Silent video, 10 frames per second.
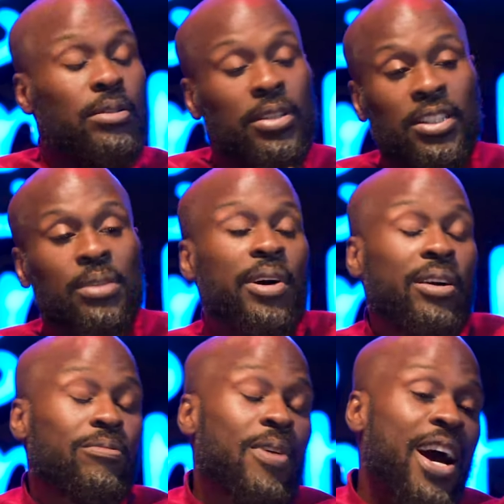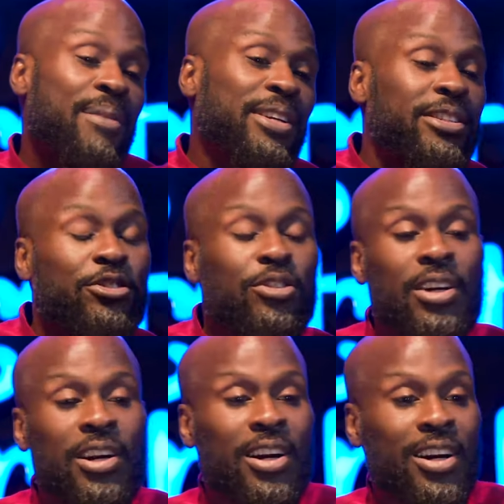teaching him how to rap,
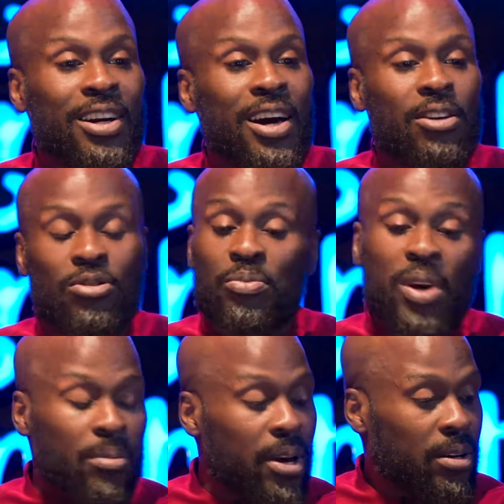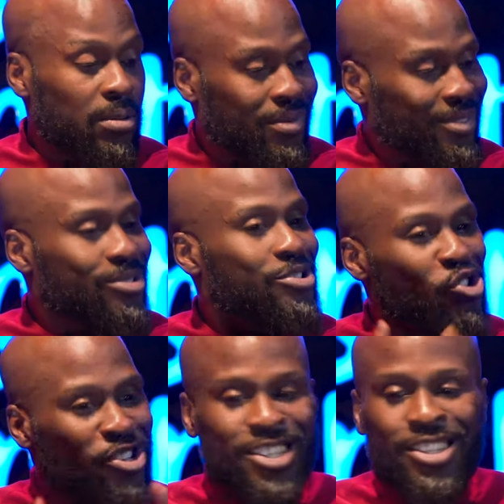and So me, I'm like, your